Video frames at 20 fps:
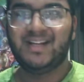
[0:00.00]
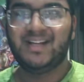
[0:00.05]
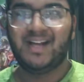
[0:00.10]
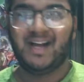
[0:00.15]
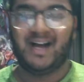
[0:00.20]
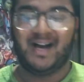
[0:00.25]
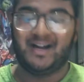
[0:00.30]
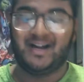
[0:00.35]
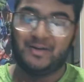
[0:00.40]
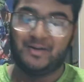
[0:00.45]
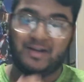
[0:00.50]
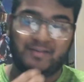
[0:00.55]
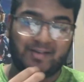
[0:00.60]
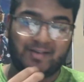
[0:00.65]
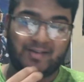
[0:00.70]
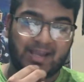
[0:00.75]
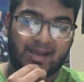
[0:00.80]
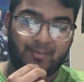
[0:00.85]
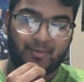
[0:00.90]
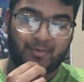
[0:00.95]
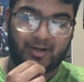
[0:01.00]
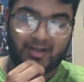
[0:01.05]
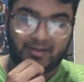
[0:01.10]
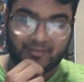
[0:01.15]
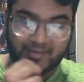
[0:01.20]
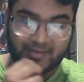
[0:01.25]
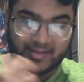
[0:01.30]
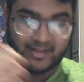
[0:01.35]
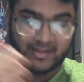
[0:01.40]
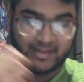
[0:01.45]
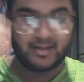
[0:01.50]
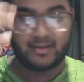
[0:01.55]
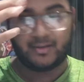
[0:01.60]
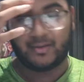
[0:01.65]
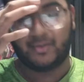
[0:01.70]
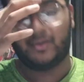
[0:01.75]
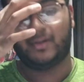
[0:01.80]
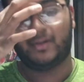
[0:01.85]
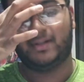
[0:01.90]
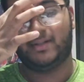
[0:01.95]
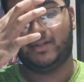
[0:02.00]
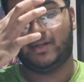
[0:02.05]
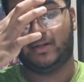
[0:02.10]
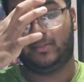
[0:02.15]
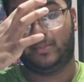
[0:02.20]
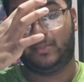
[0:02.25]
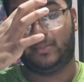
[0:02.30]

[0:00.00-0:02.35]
I don't have a camera. Everything I record is on my